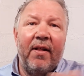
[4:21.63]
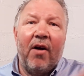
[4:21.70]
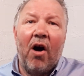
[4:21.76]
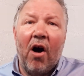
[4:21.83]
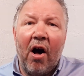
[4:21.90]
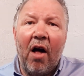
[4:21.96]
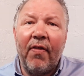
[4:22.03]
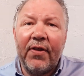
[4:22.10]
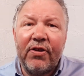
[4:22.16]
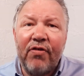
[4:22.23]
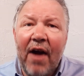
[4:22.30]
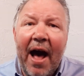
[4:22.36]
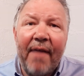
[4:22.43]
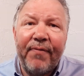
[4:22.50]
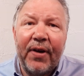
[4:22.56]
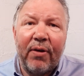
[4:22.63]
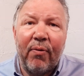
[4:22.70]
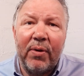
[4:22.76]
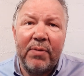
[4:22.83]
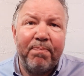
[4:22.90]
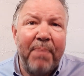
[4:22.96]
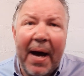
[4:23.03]
All the traffic
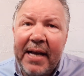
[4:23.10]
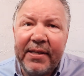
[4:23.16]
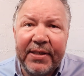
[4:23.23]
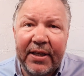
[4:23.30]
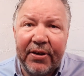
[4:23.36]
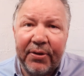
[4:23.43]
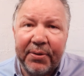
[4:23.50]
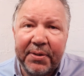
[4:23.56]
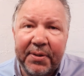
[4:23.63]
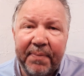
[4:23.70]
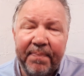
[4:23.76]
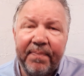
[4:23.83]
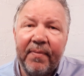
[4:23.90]
was bicycles.